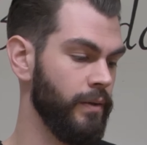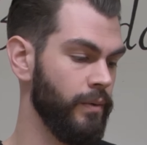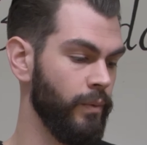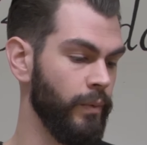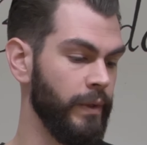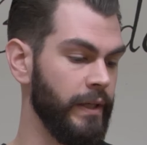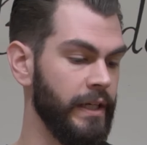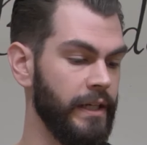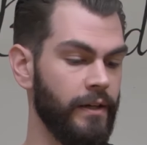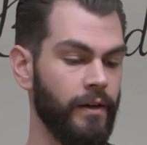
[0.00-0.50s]

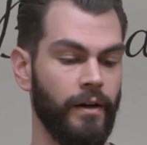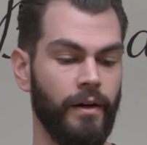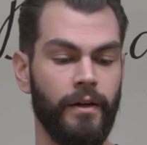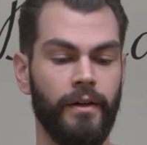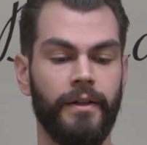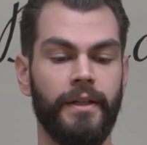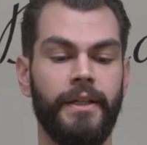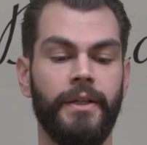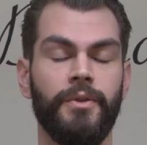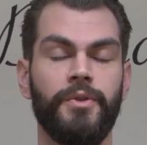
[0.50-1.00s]
We need
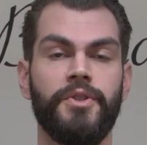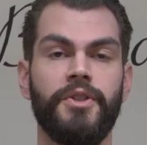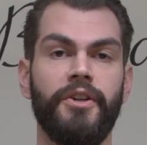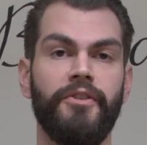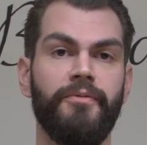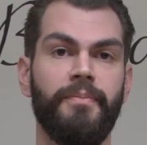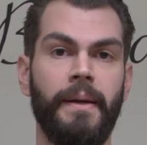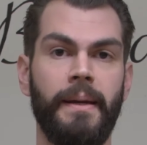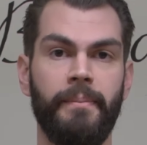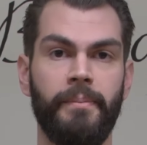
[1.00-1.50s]
our kiln
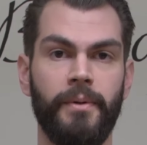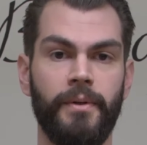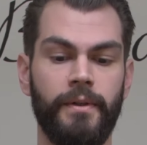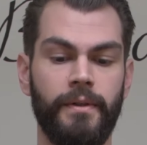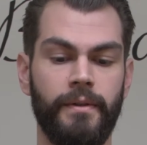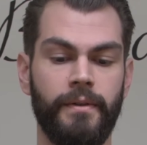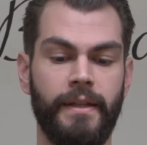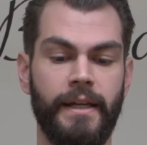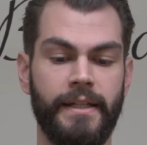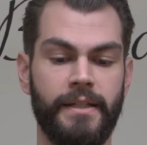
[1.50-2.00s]
shelf paper
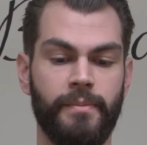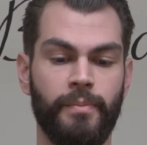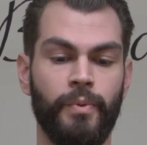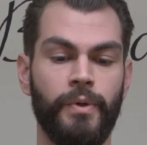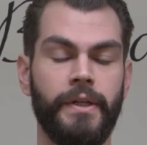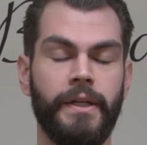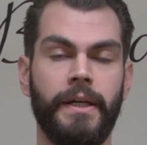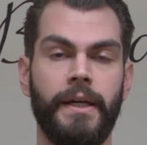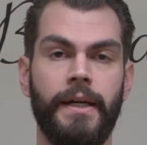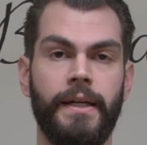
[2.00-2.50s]
that's
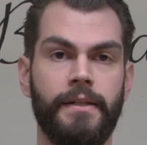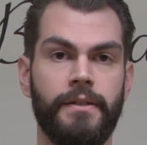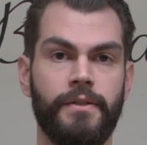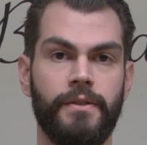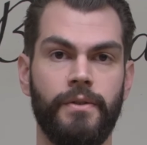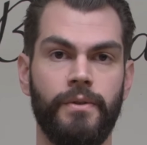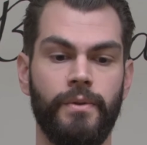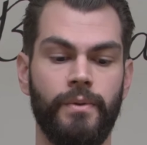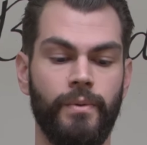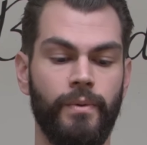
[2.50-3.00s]
pre-cut
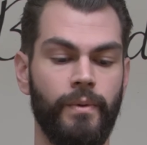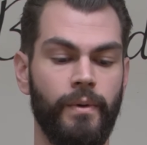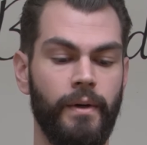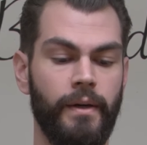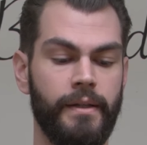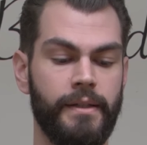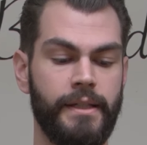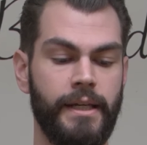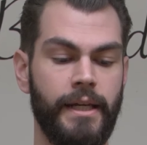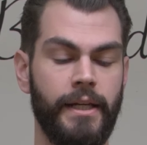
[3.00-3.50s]
to
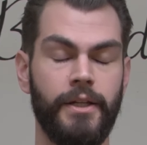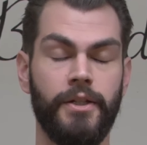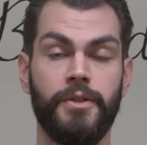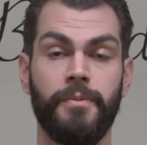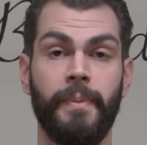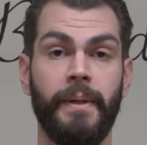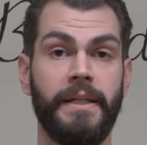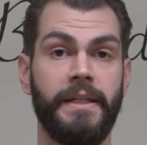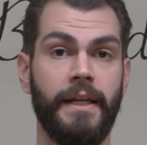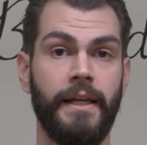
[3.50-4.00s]
10 inch
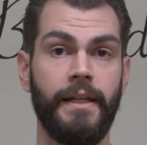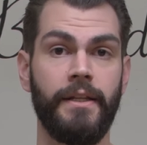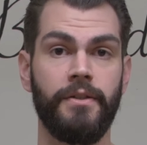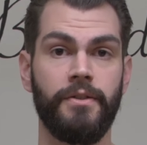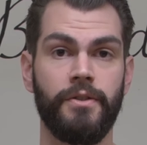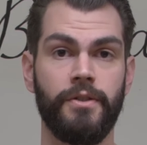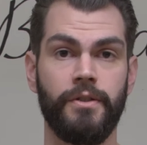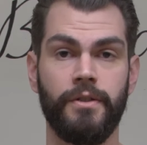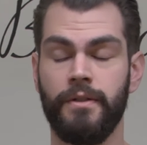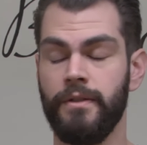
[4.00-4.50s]
by 10
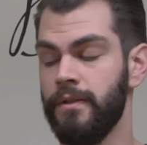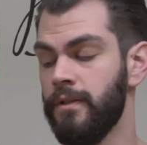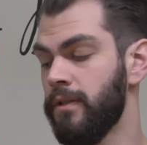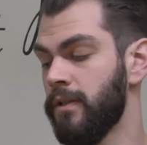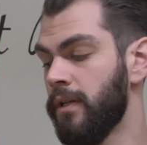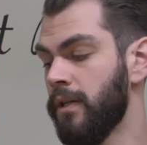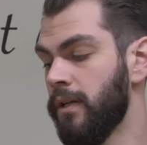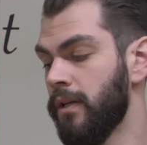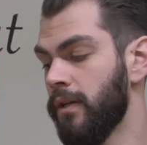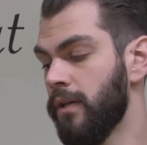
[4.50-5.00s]
inch.
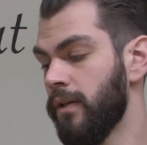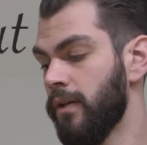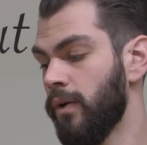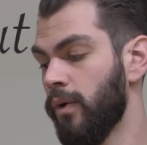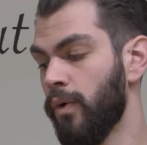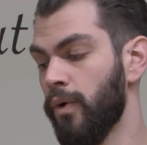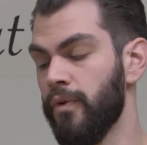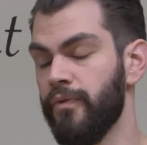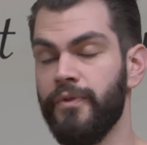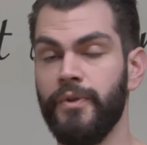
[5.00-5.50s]

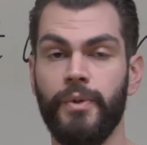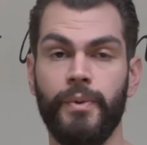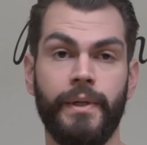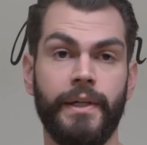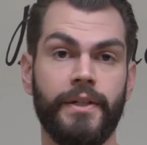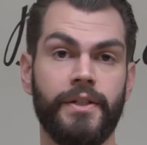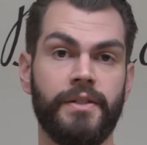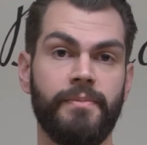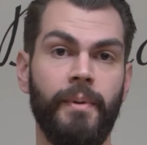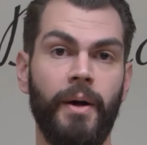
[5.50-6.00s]
Or if we're
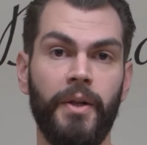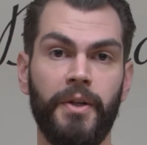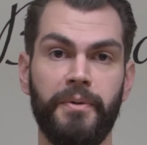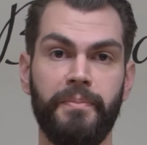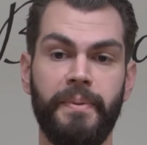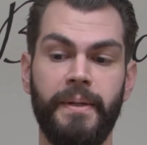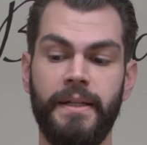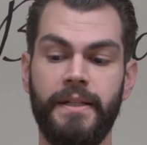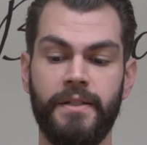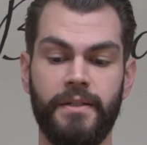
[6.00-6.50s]
doing a smaller
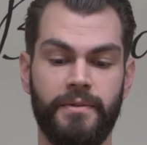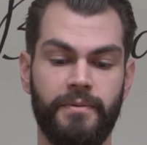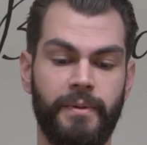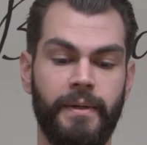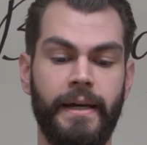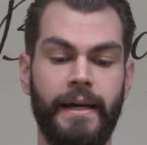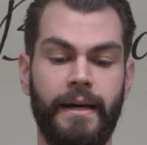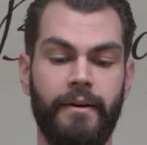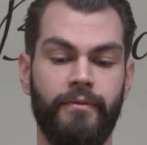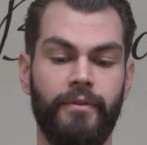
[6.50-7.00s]
piece, we
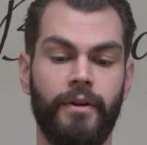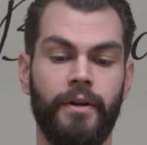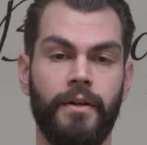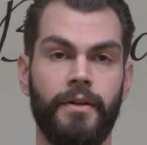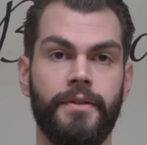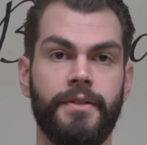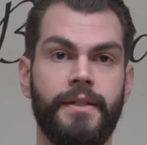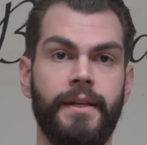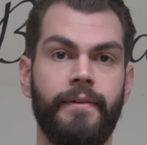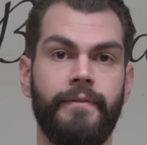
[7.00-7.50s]
have
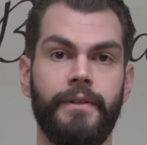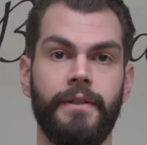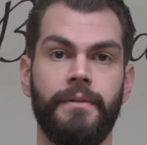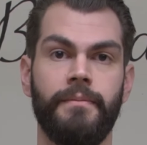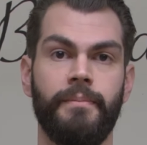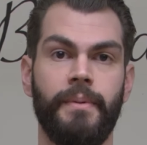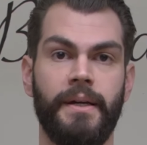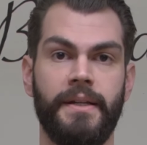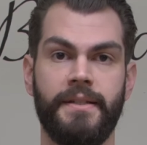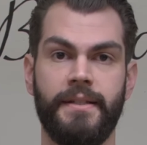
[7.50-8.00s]
our 7
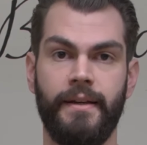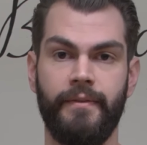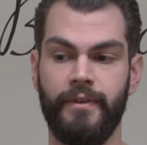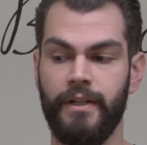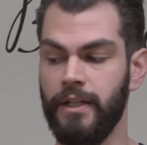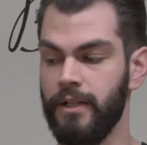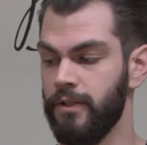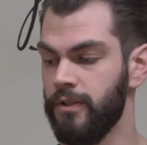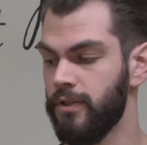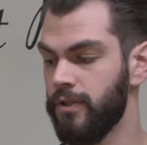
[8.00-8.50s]
by 7
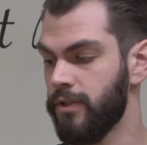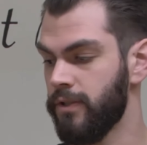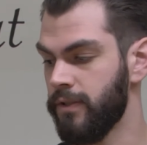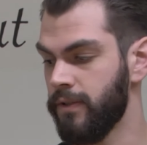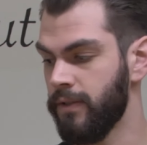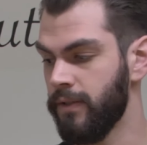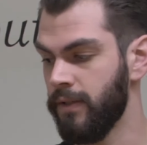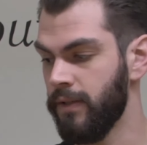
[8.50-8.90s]
inch.